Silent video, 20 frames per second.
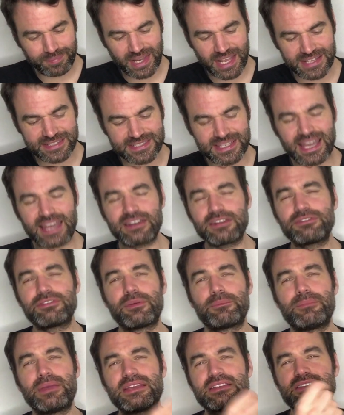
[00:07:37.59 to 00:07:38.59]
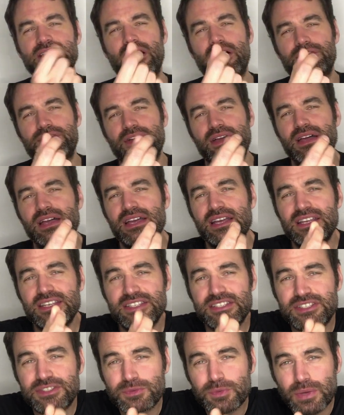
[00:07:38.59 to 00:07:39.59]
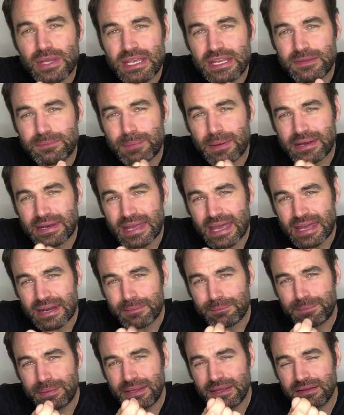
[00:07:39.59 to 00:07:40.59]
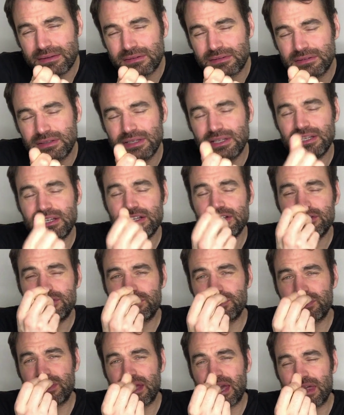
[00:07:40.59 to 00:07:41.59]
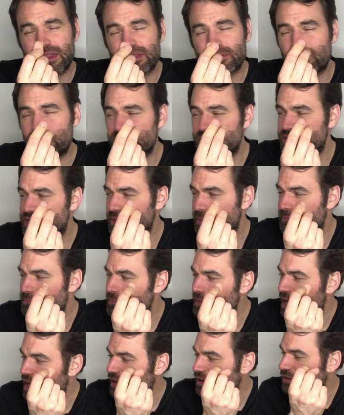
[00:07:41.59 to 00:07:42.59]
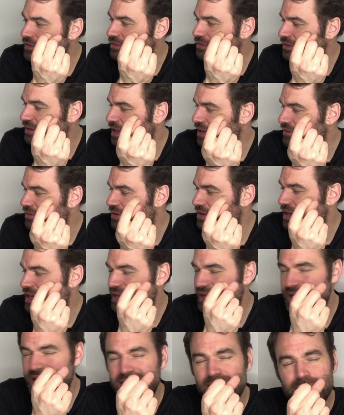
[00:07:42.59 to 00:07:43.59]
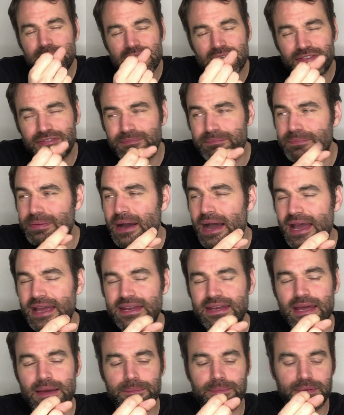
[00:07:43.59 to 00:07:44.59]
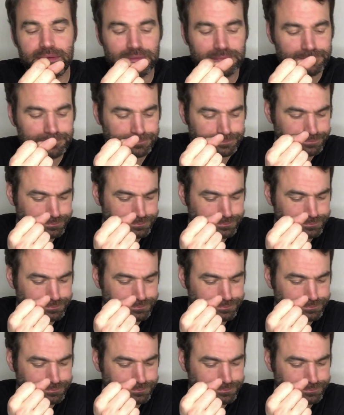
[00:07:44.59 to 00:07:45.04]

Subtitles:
It's kind of a mix of sweet banana peel together with some mango flavor, a little bit of pineapple.